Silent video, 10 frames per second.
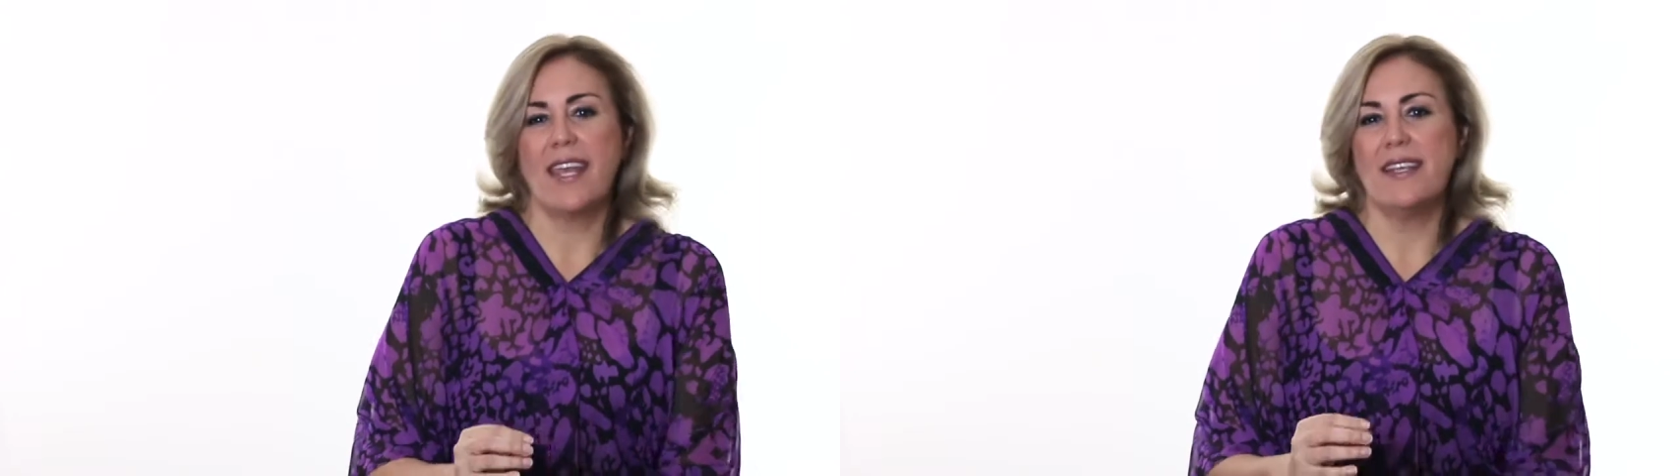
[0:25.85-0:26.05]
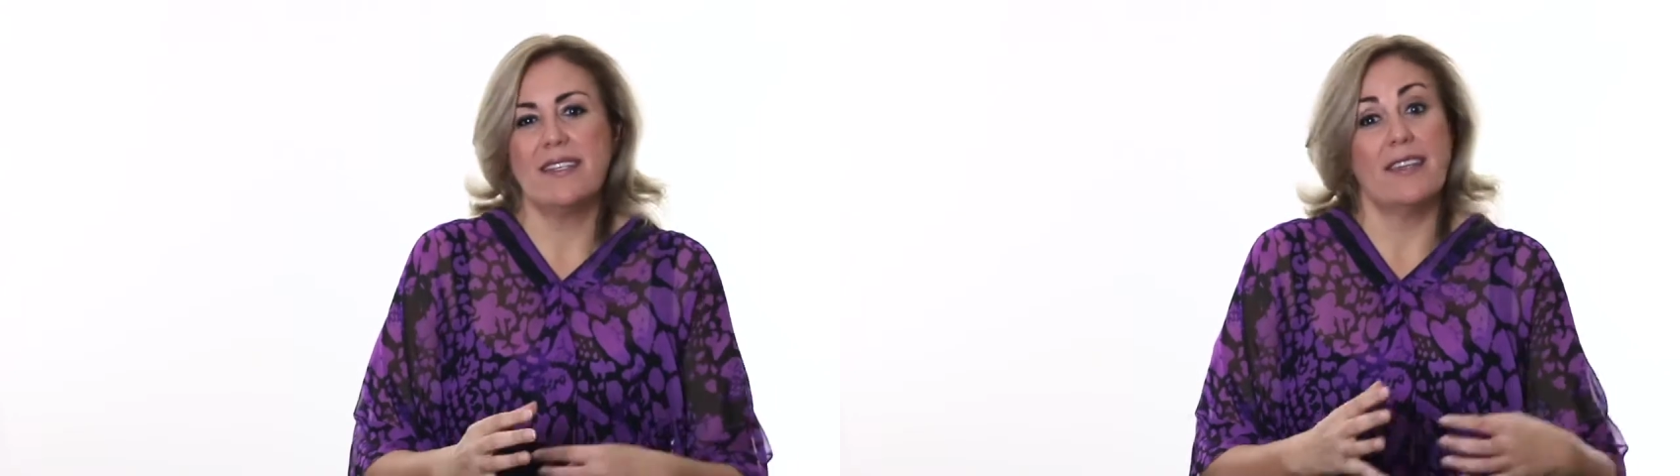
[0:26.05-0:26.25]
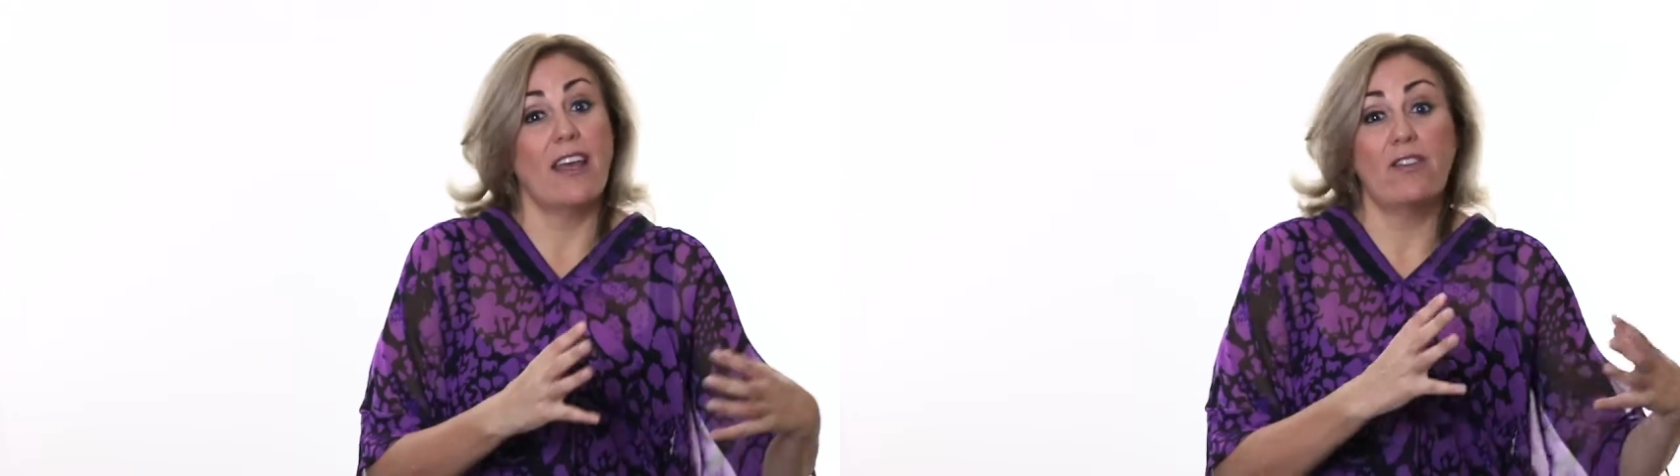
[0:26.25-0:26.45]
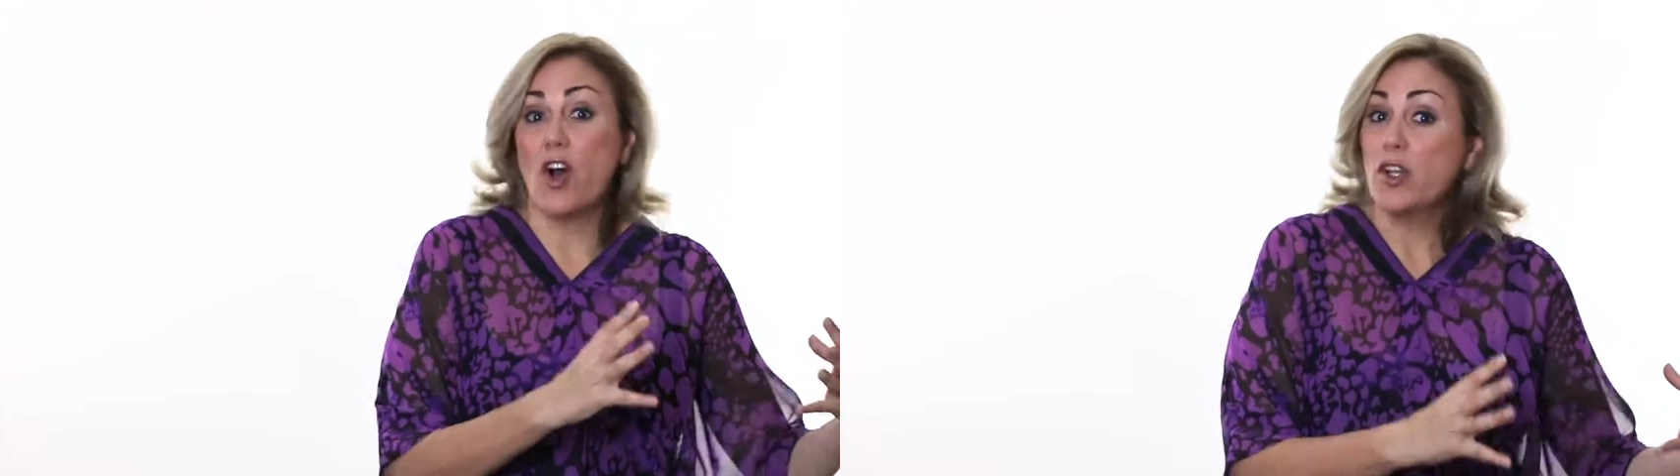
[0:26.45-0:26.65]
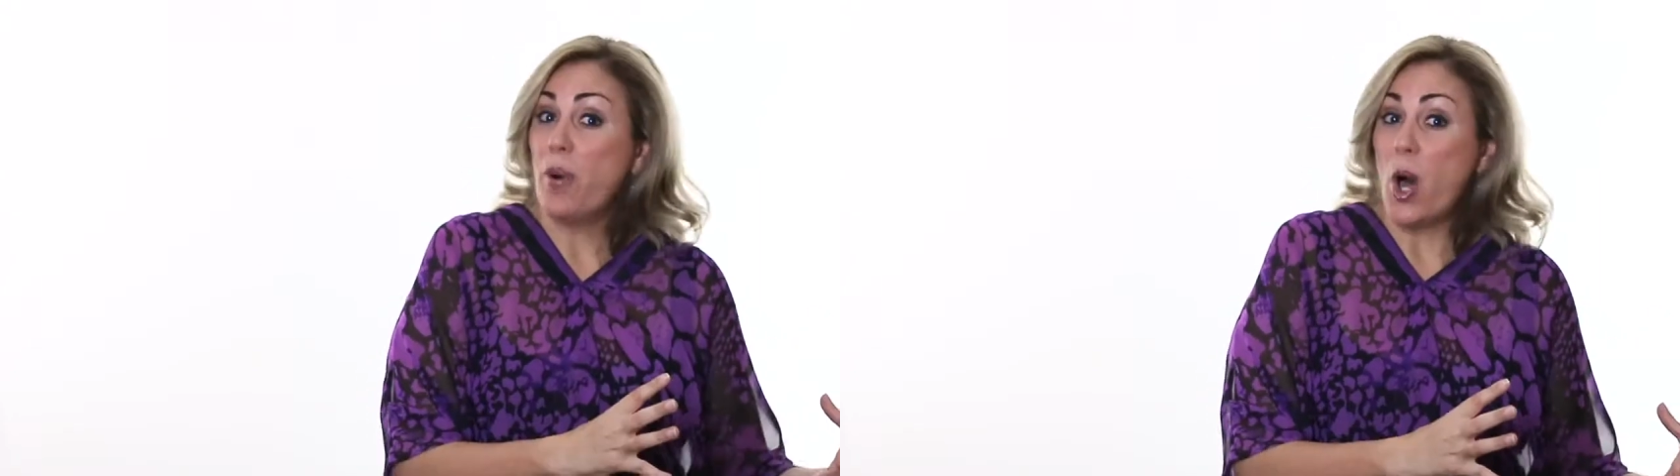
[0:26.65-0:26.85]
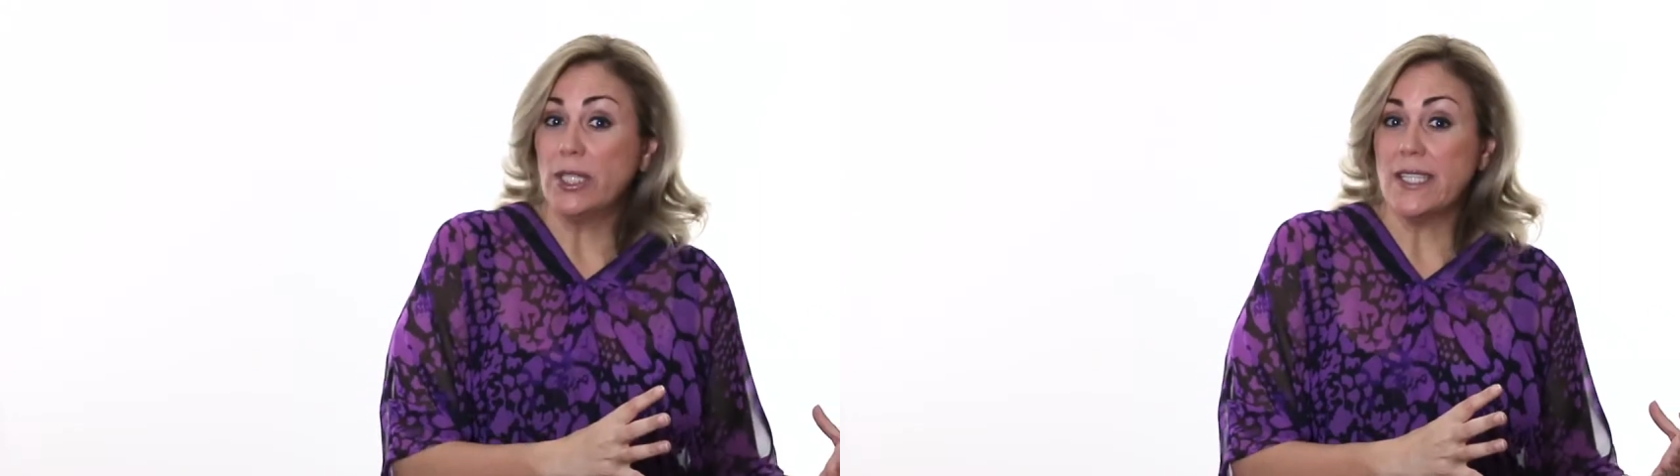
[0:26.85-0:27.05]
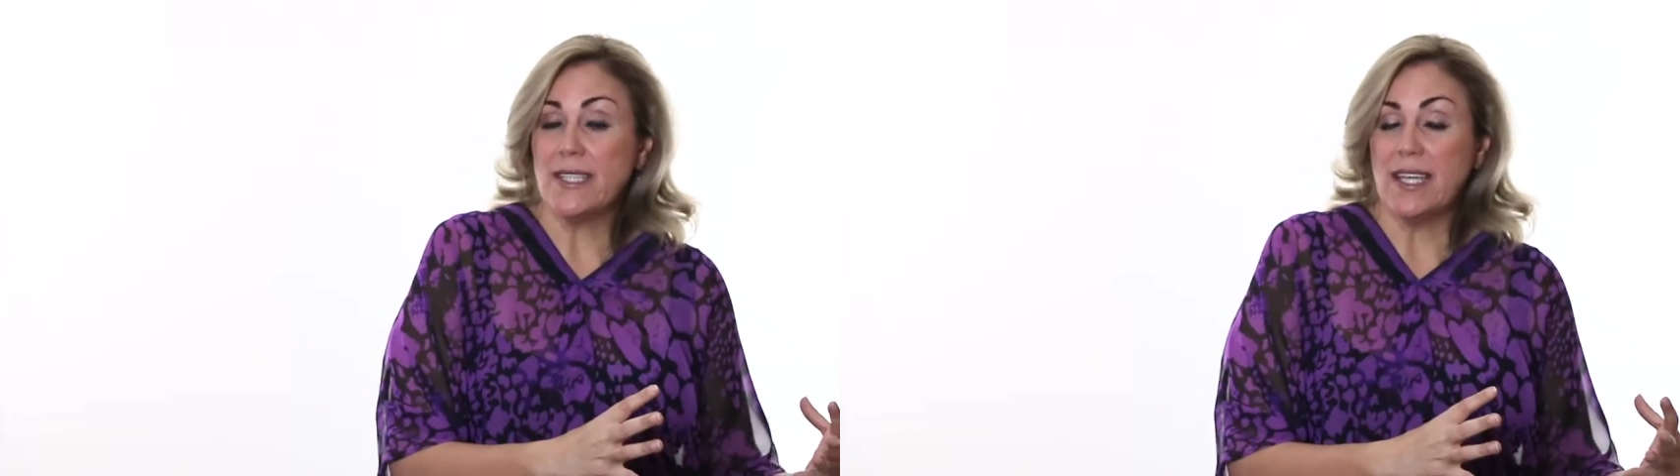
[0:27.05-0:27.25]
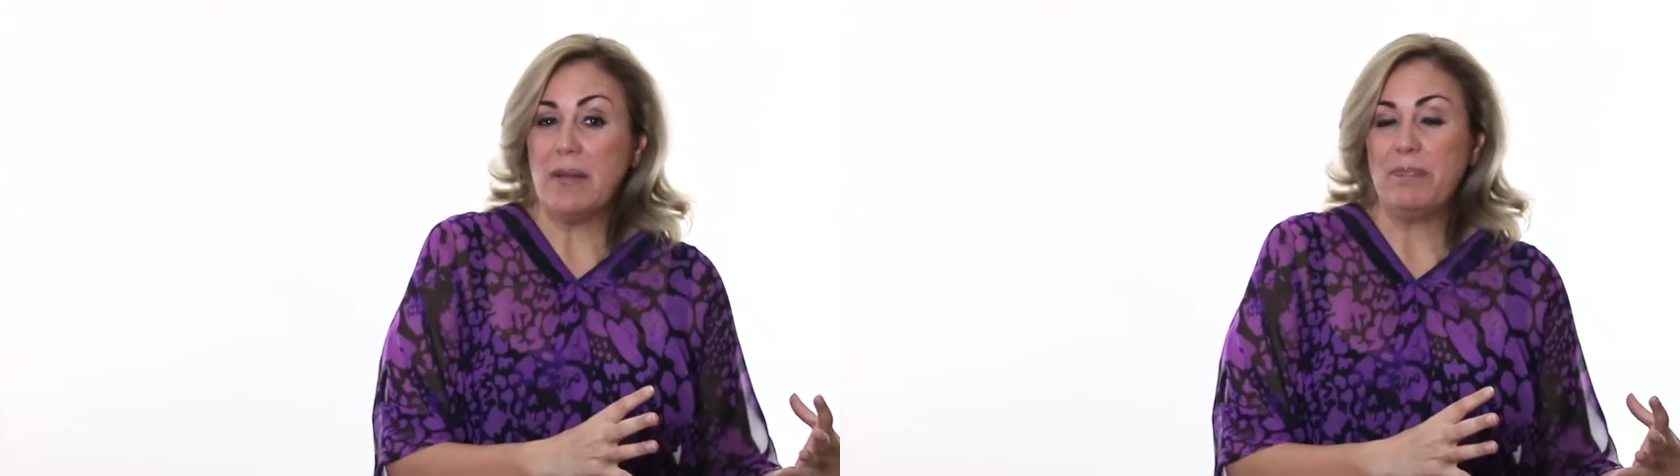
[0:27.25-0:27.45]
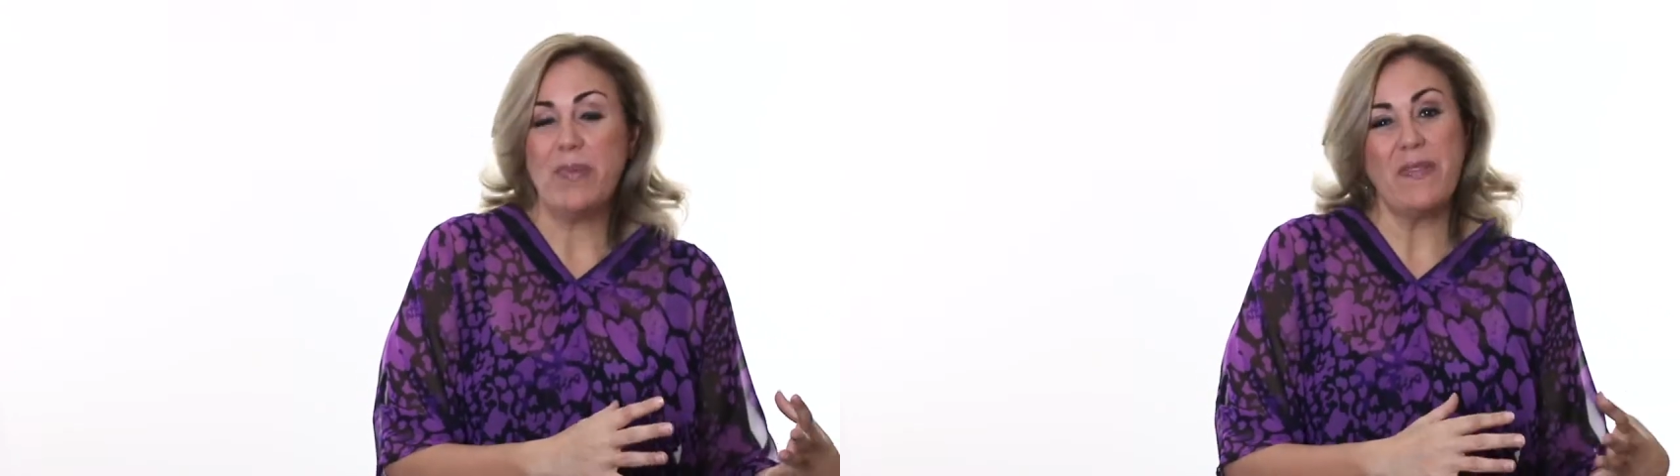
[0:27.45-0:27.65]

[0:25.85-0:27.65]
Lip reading: is that they've got a policy,